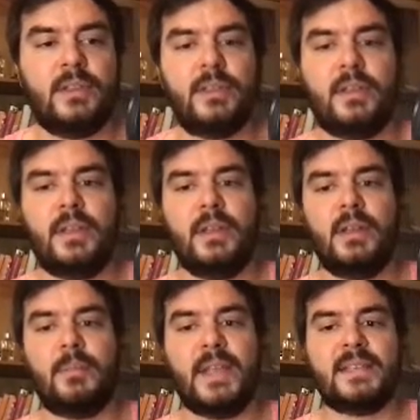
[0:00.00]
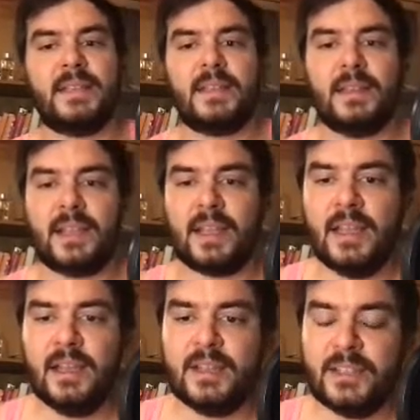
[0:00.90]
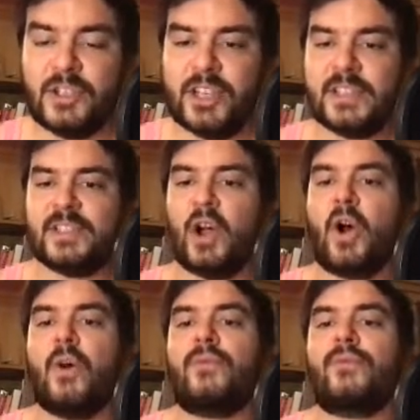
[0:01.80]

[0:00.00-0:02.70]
the, the basic, like the gist of,